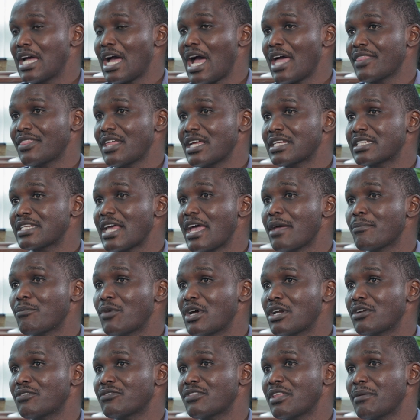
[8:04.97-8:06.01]
At that time,
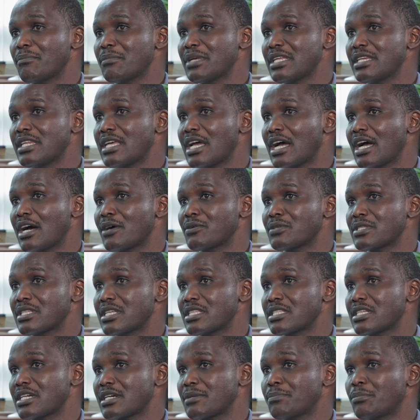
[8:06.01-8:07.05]
one of the media
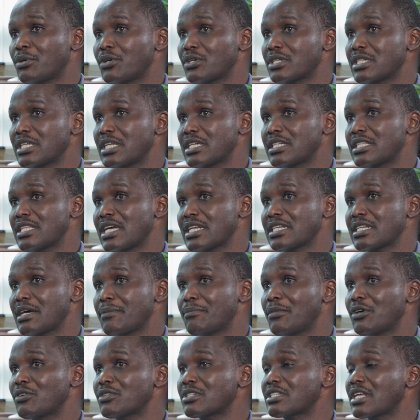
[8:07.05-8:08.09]
houses reported that
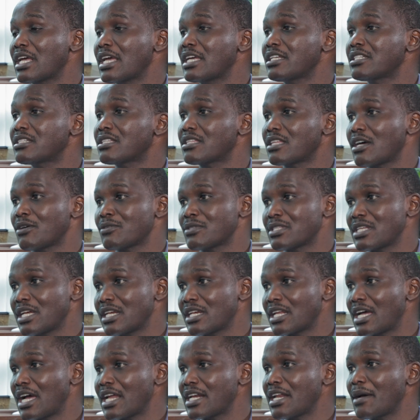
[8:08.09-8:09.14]
about
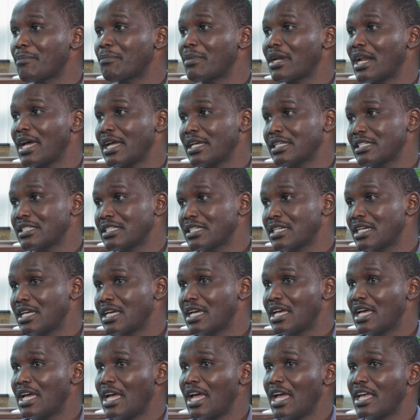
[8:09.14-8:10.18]
8,000 had applied,
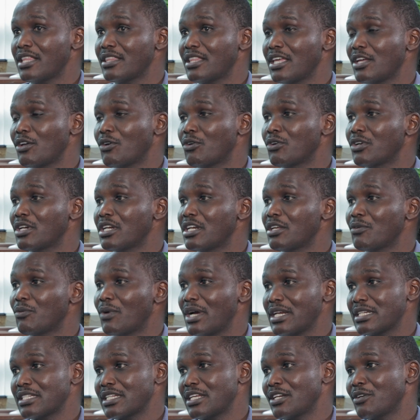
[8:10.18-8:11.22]
and they only
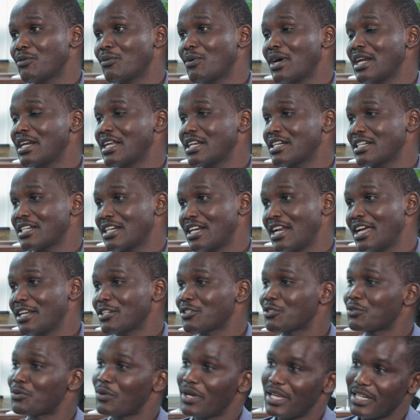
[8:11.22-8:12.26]
wanted
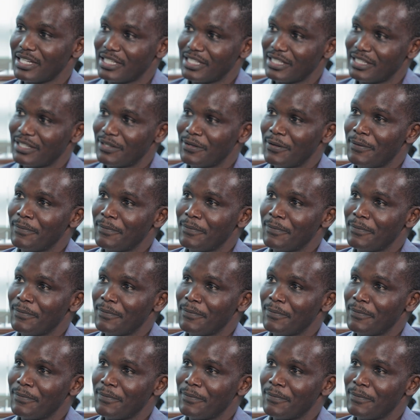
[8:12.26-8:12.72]
120.